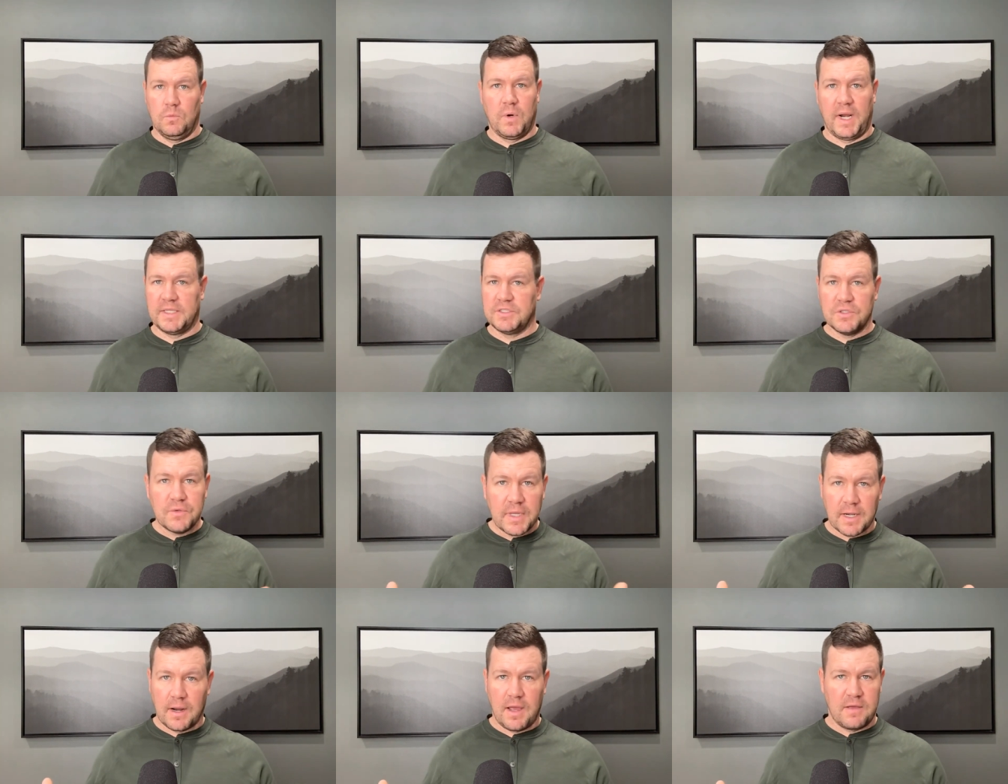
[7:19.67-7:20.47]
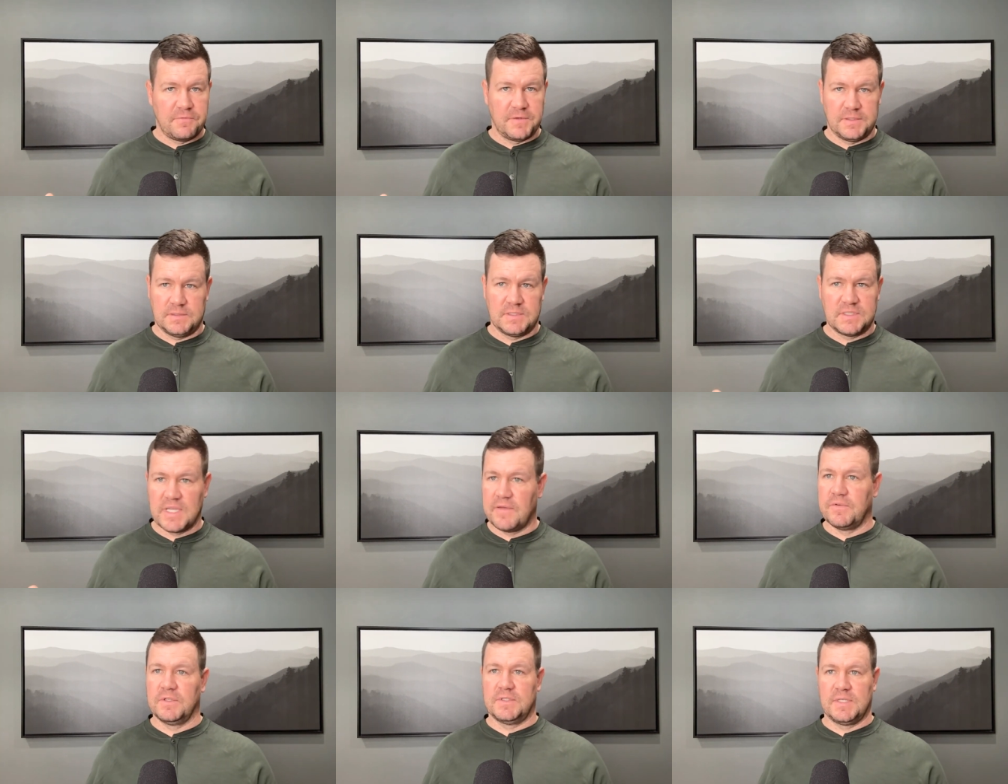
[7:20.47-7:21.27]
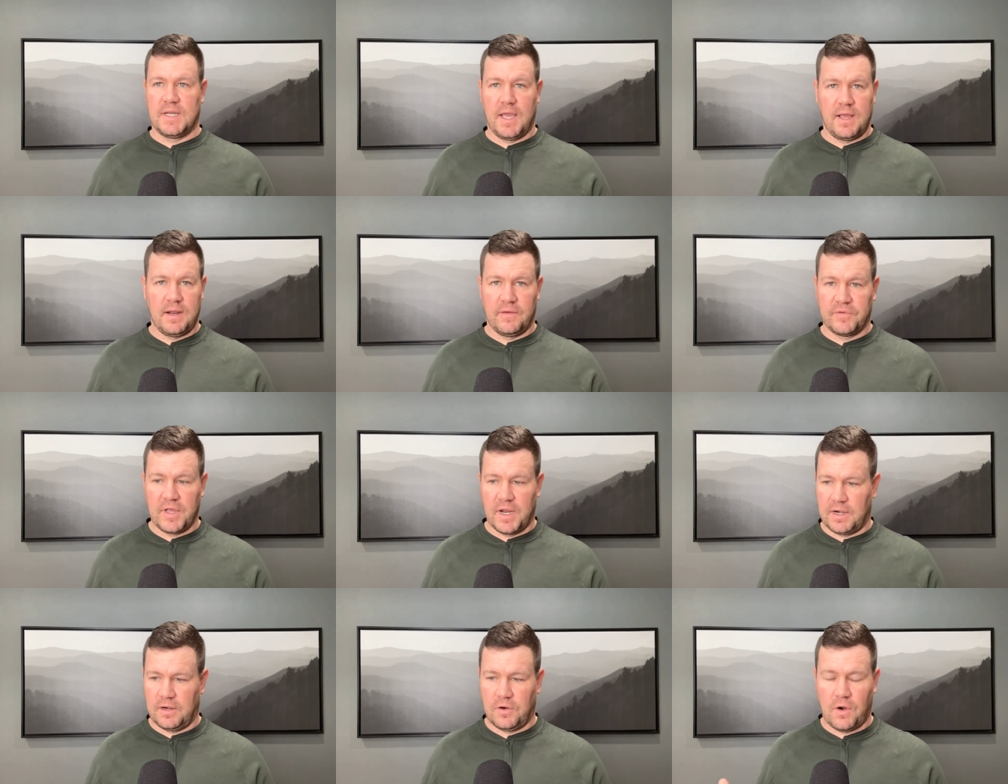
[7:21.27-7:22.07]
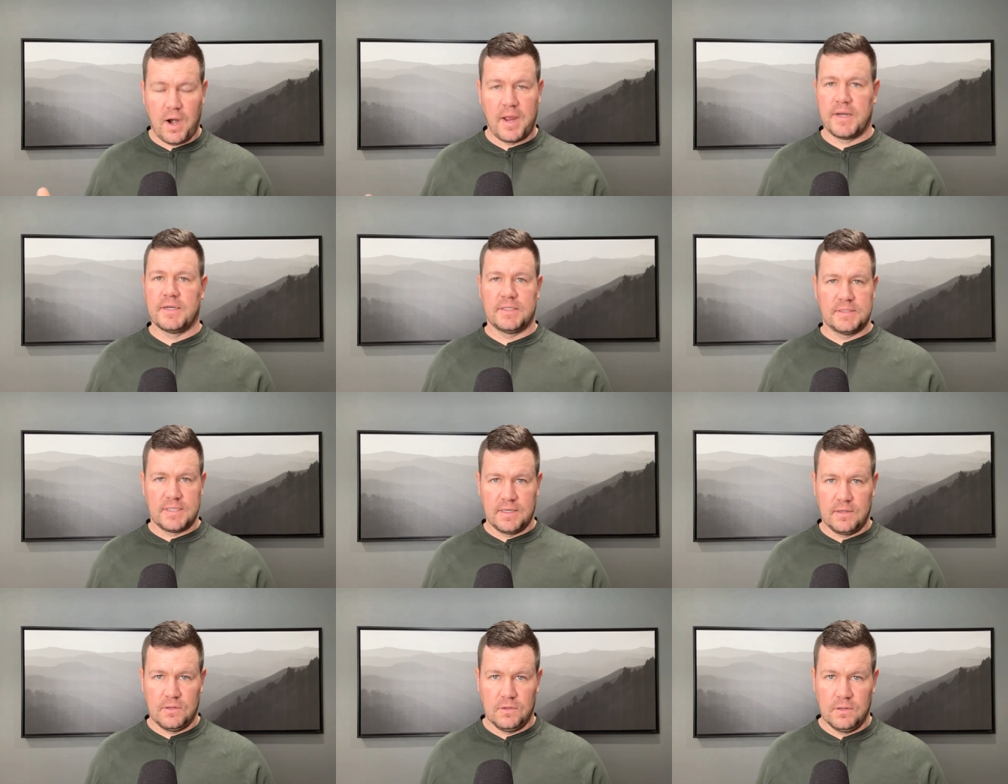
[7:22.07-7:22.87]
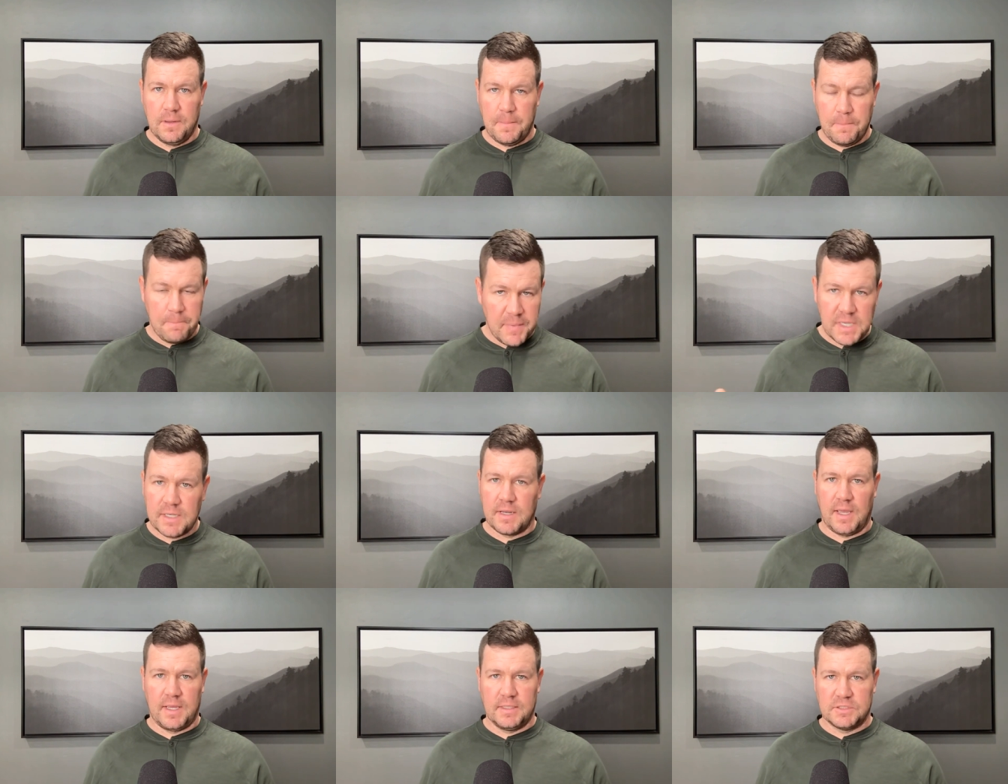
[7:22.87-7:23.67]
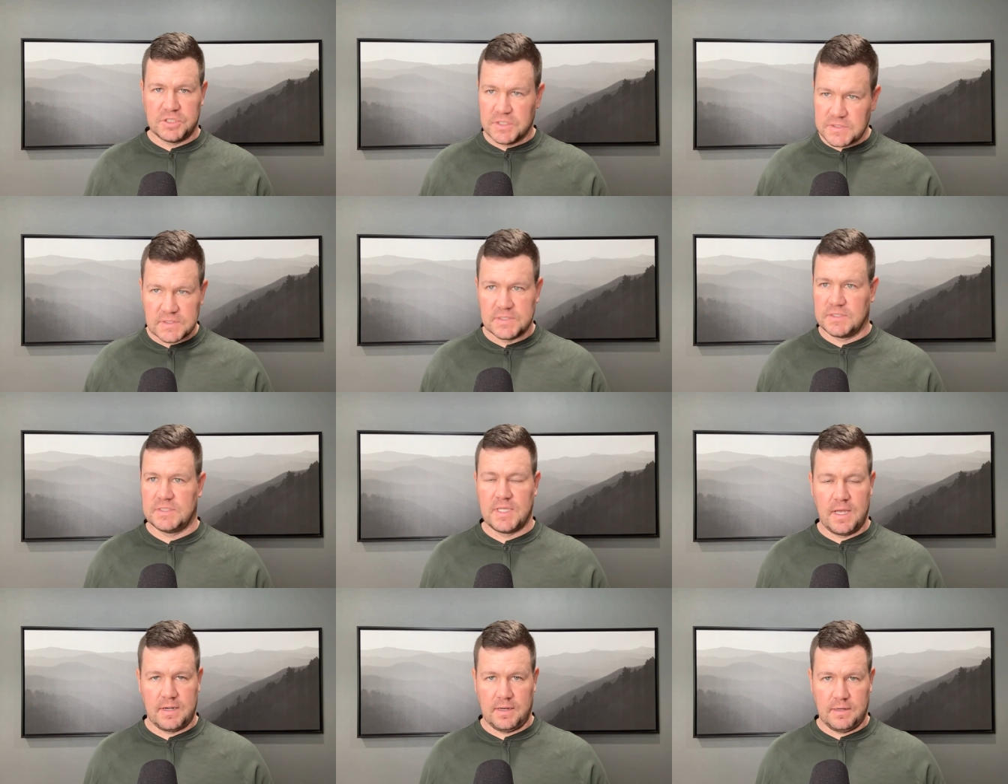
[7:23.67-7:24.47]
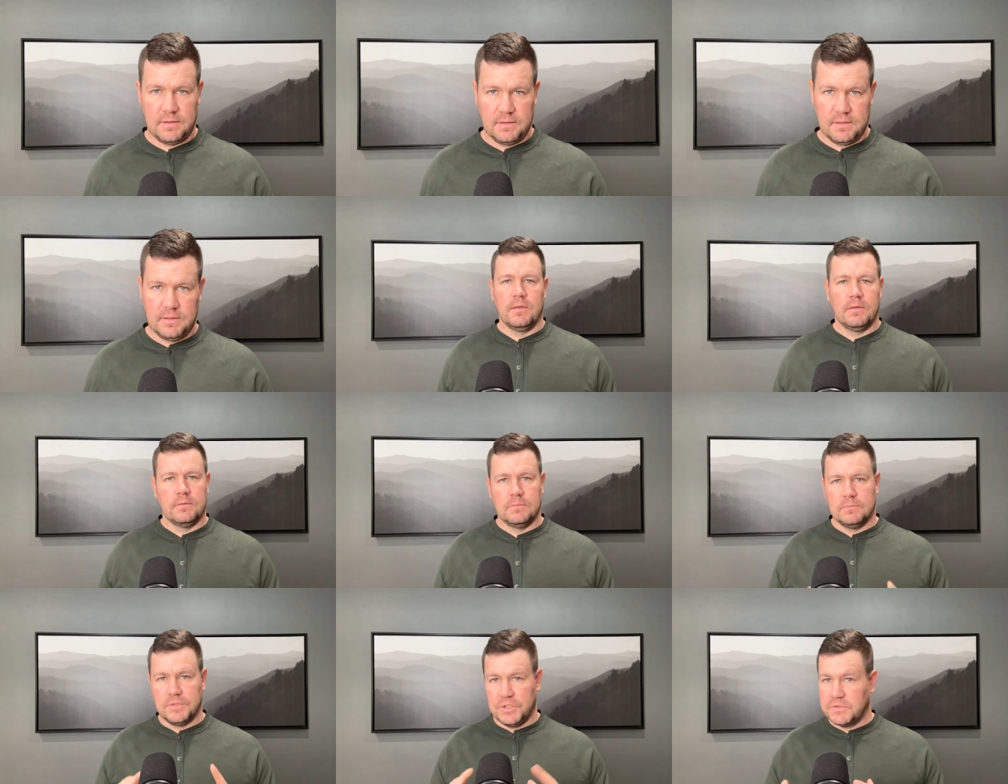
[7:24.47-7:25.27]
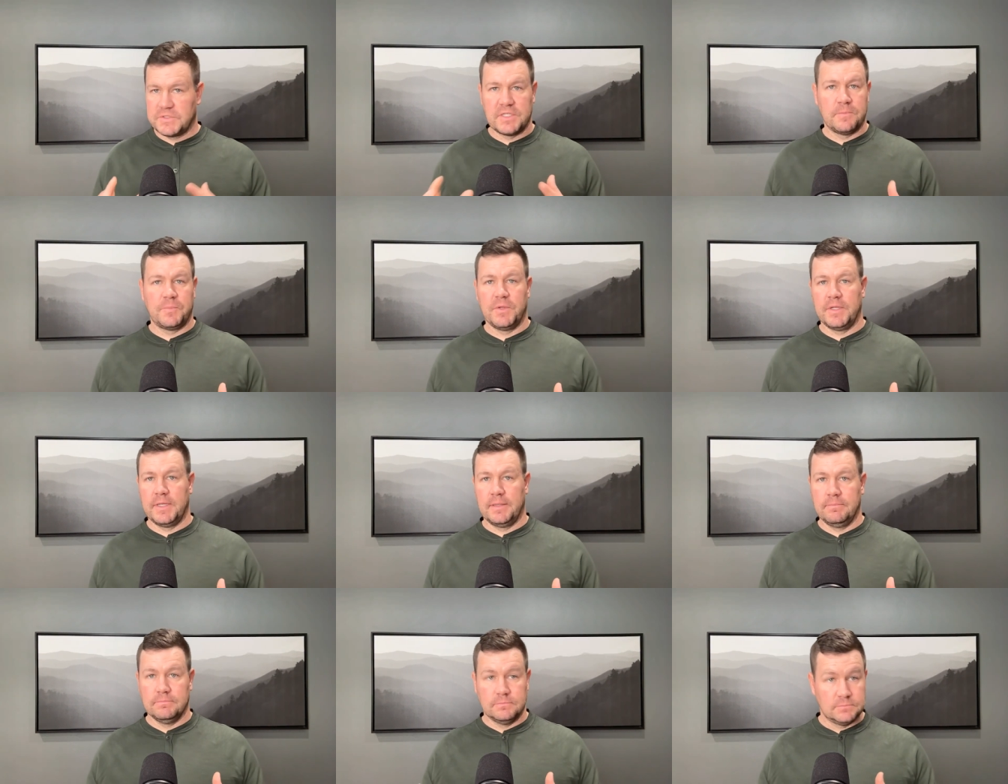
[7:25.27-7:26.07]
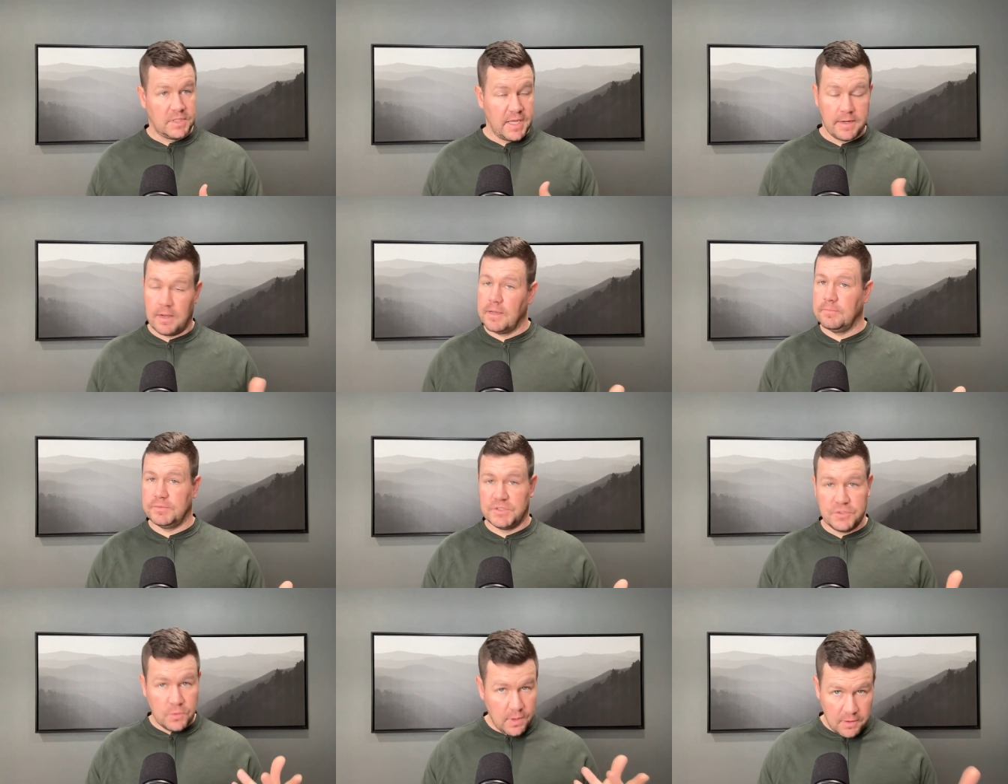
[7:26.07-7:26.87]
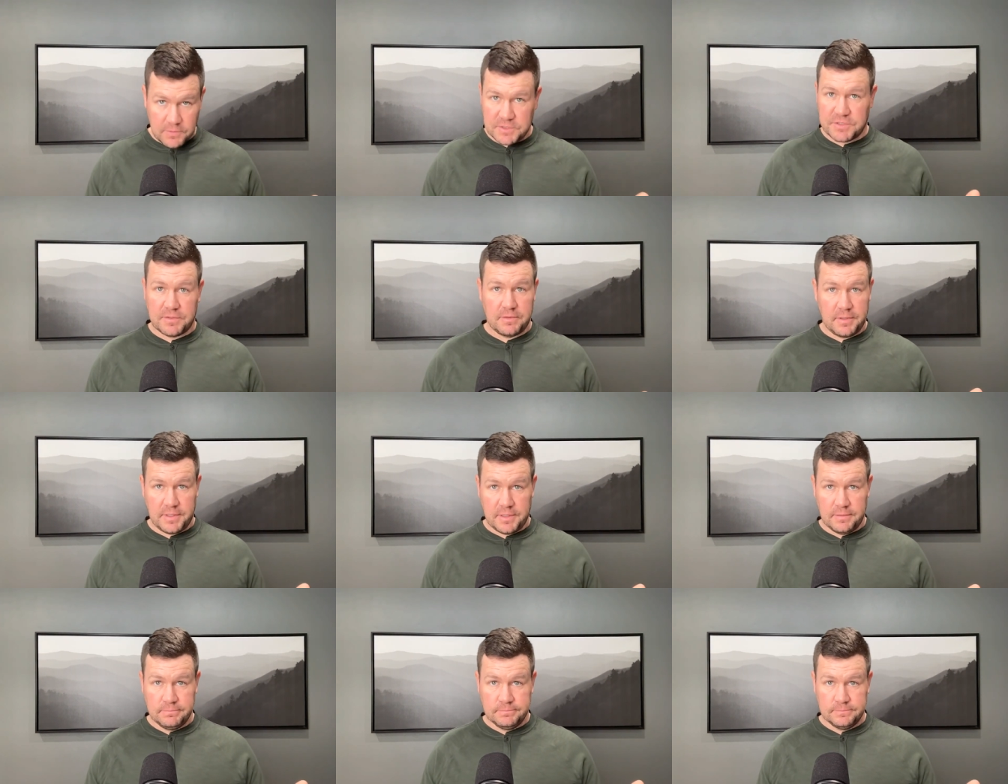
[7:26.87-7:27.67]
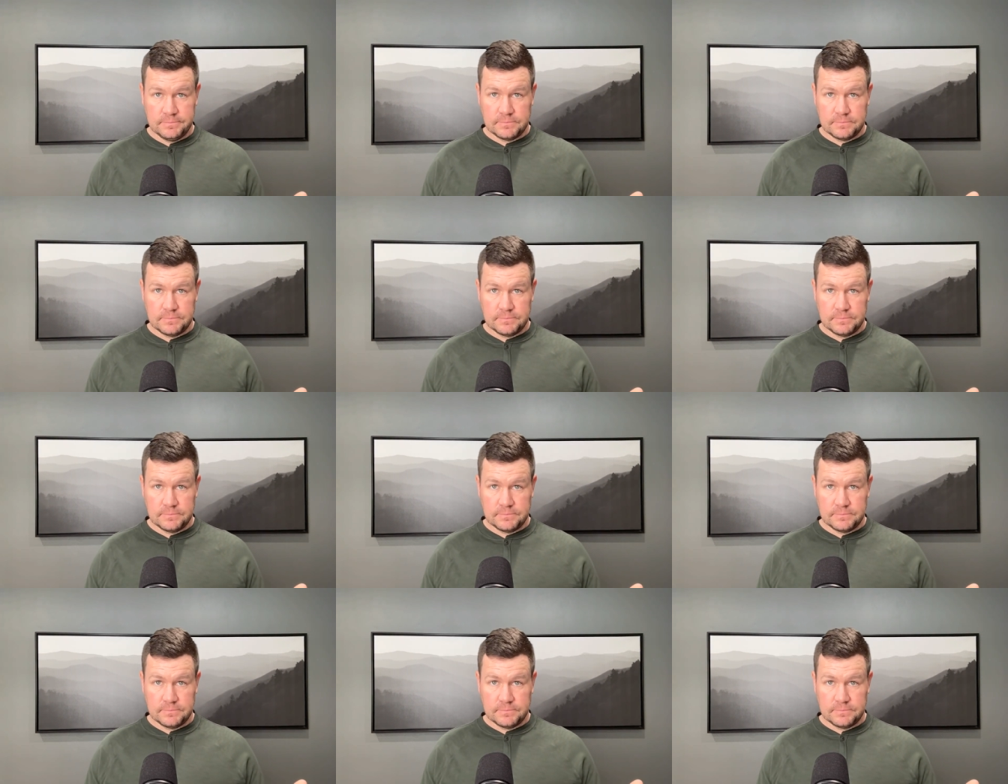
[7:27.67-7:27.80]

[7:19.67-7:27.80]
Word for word: when I do get off at seven tonight, I've got to grind until midnight just to study. You simply get up two hours earlier.